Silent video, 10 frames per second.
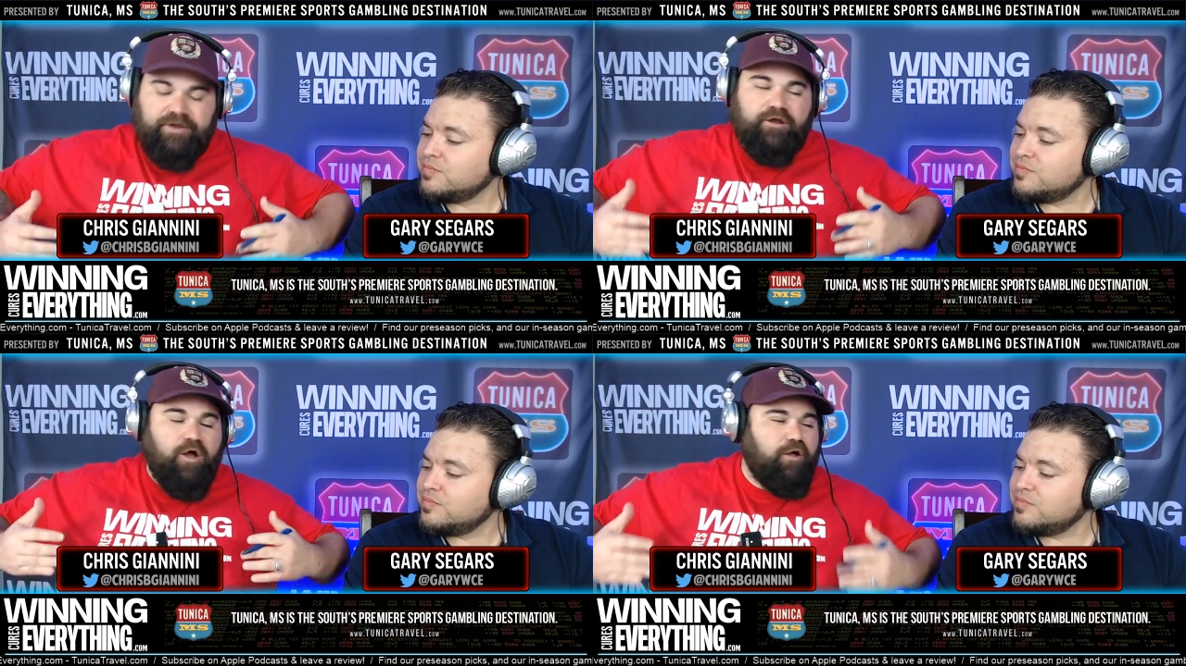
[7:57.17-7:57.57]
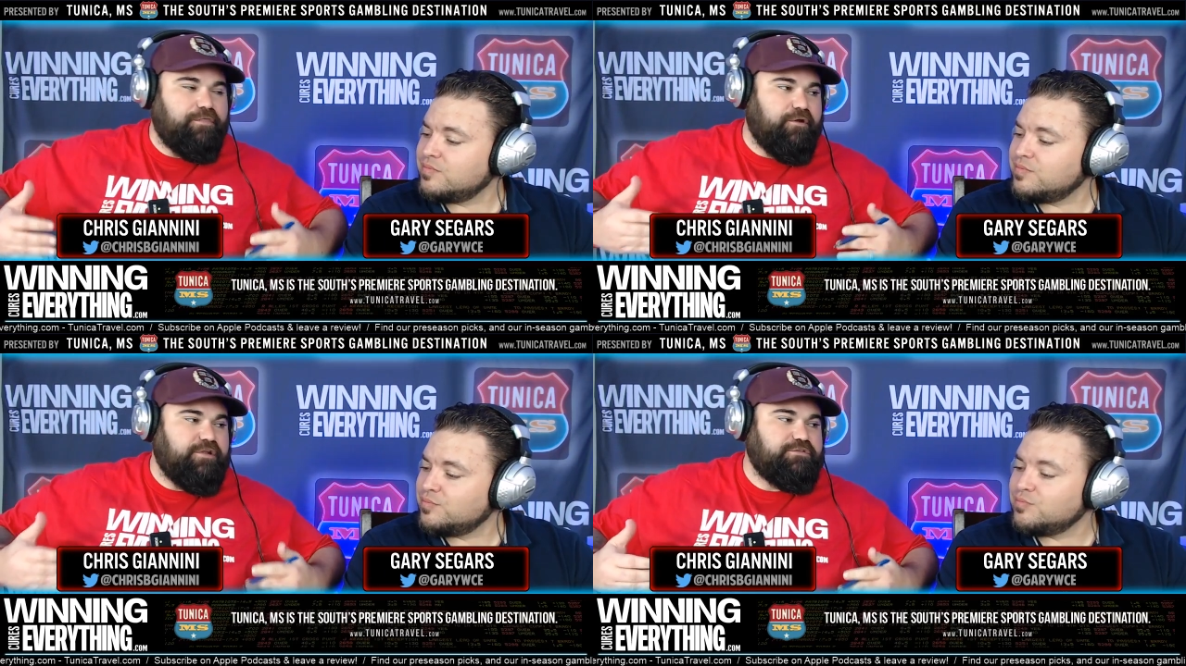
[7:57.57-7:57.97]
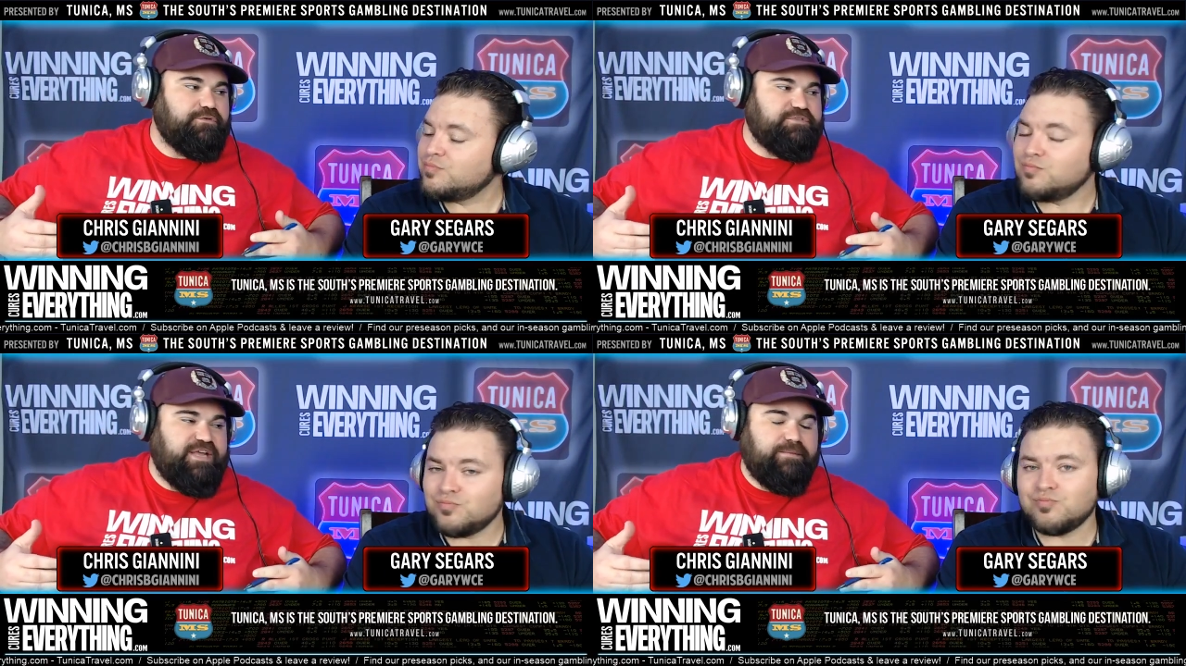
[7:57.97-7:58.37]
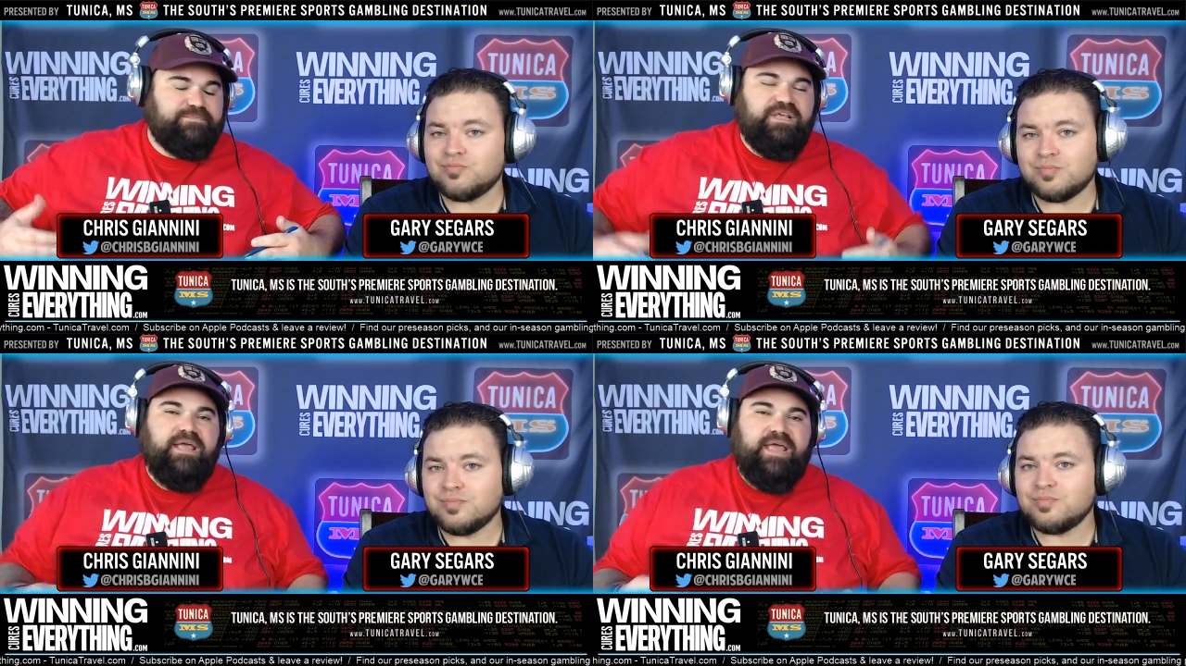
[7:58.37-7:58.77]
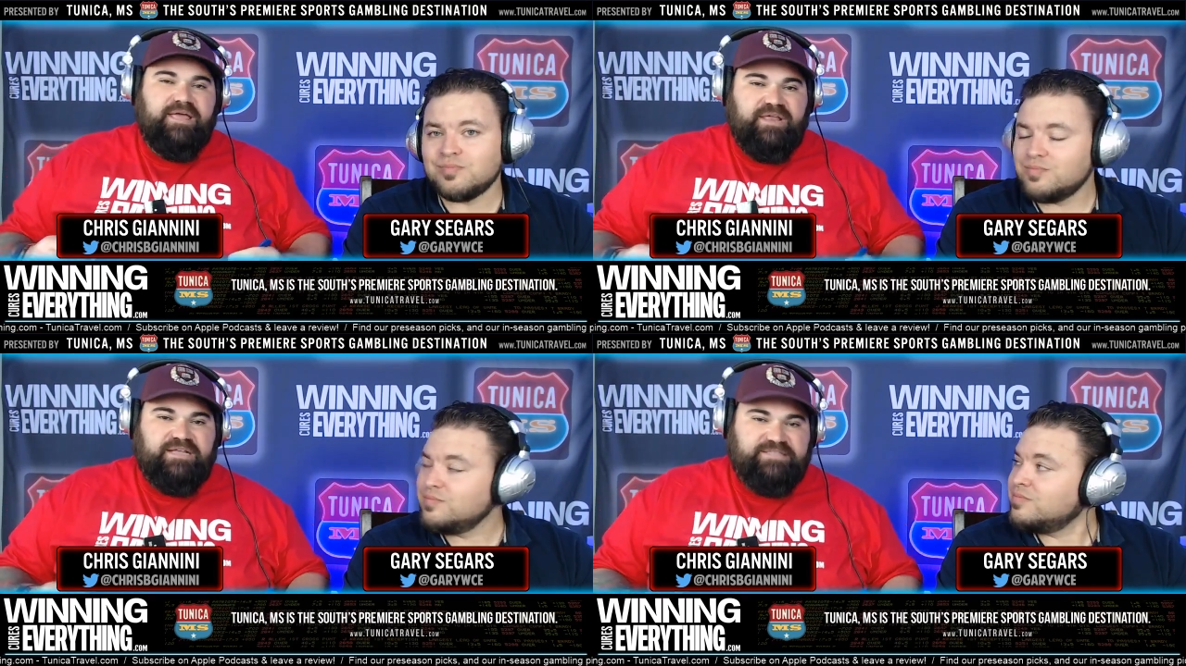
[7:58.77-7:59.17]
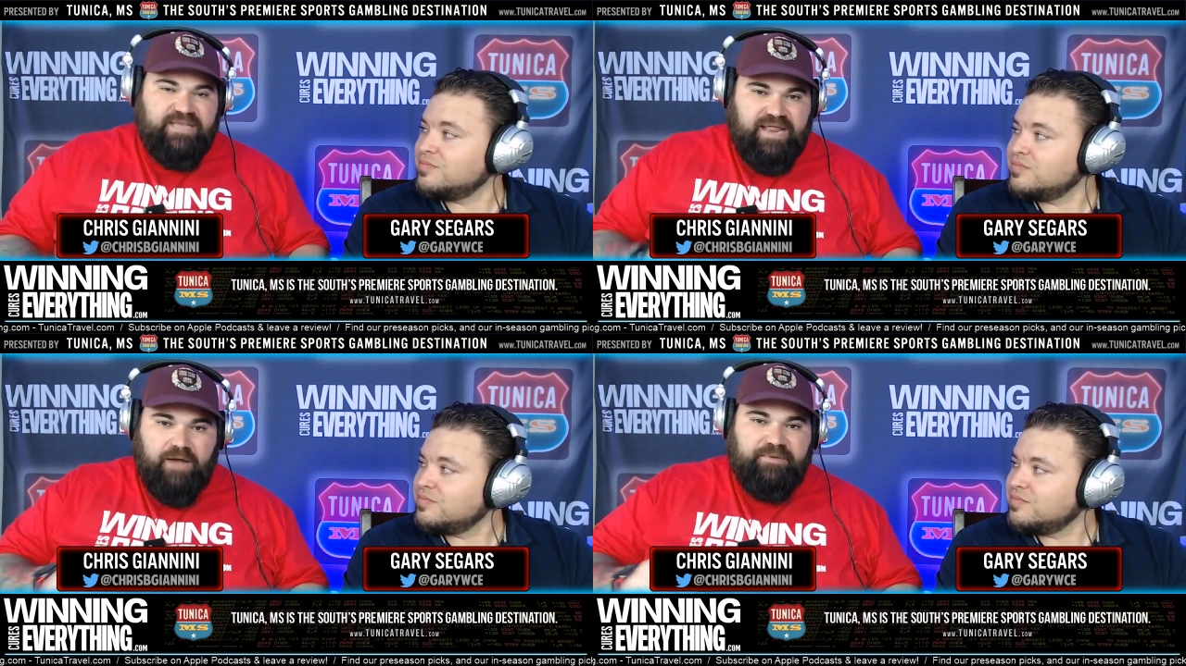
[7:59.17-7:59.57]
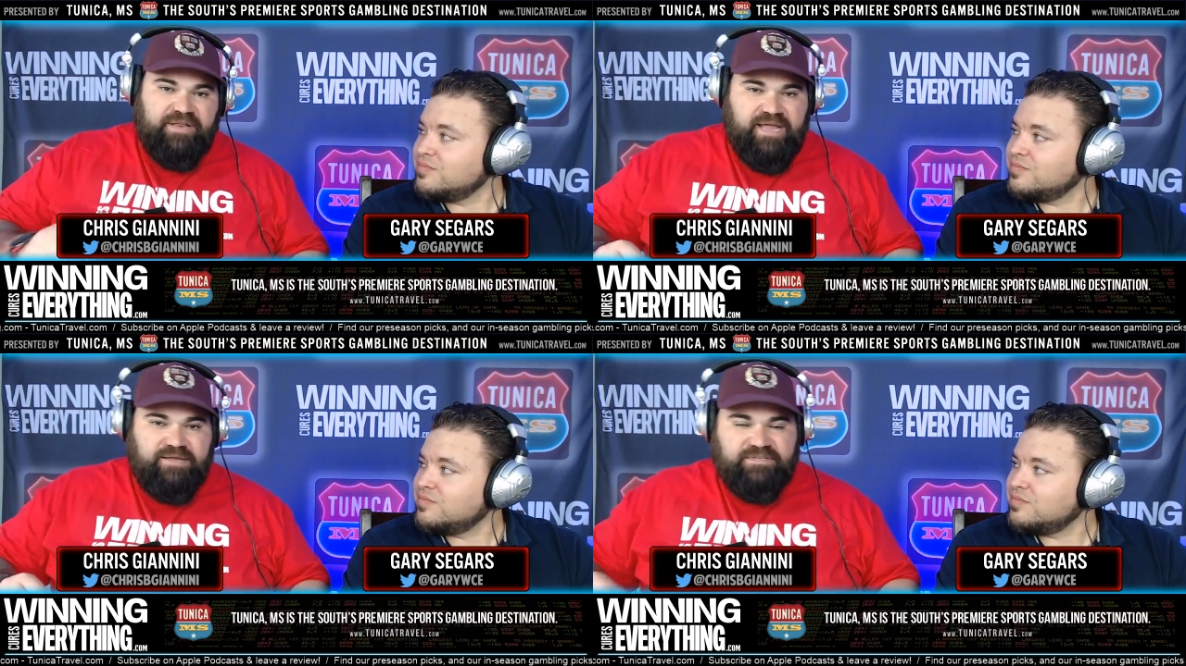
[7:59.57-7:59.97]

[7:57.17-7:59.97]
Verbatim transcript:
Speaker 1: all 32 teams. And then I said, how many games did